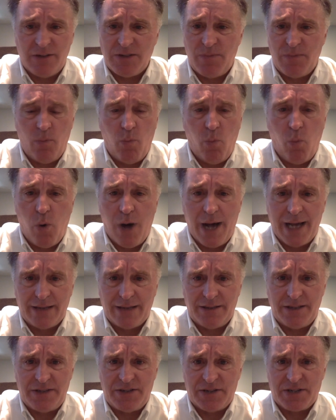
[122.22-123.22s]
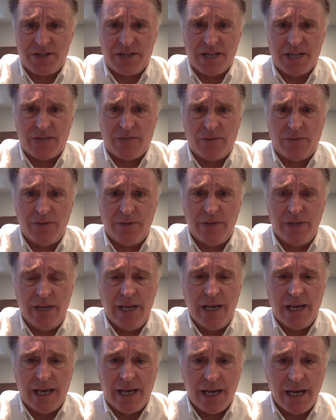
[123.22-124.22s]
it's been wildly successful.
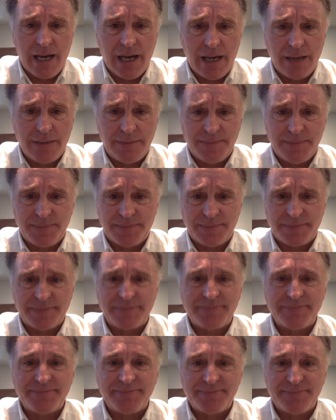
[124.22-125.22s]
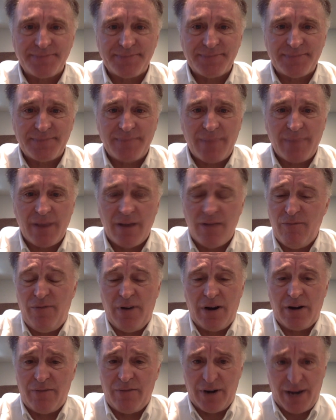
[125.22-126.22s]
I'm
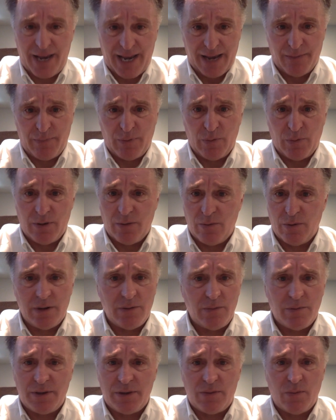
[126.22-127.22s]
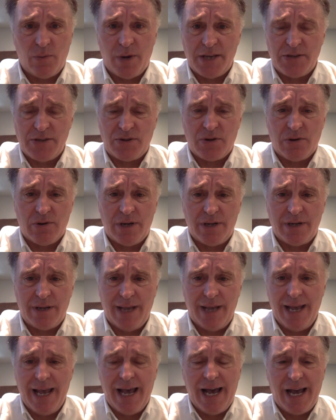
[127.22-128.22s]
very, very happy with the way it's going.
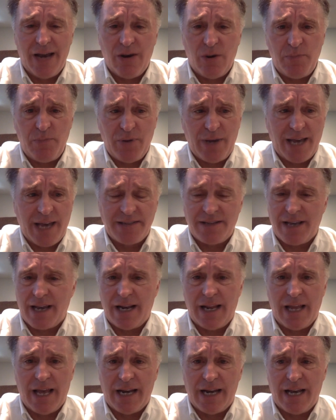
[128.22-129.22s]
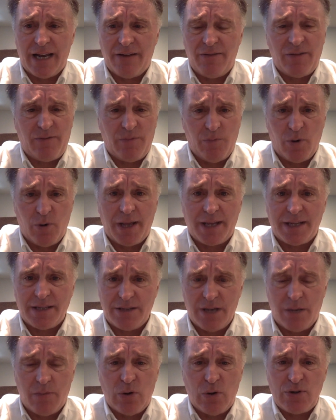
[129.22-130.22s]
I hope you guys got a lot out of it. From what I can
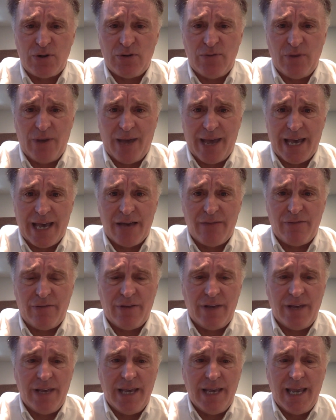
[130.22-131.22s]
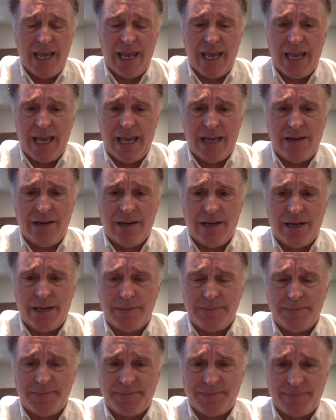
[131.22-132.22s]
tell, most of you have. And
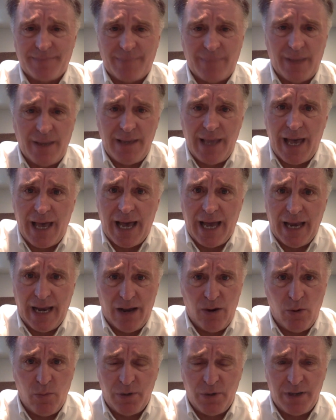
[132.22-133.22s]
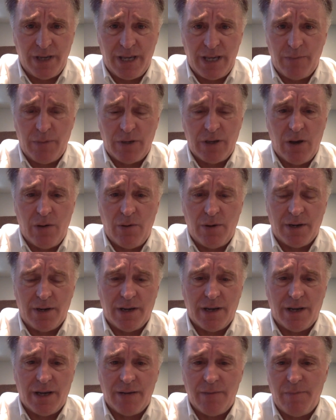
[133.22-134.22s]
I hope we can keep it going,
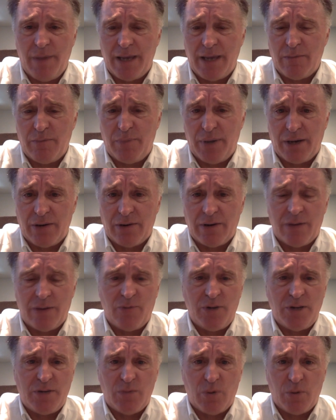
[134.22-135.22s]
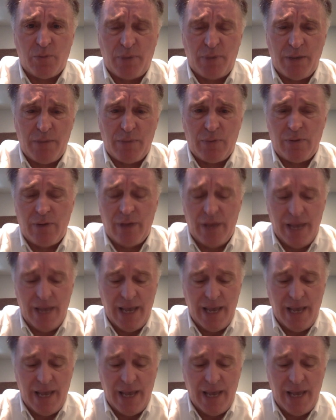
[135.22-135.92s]
make it bigger and reach more people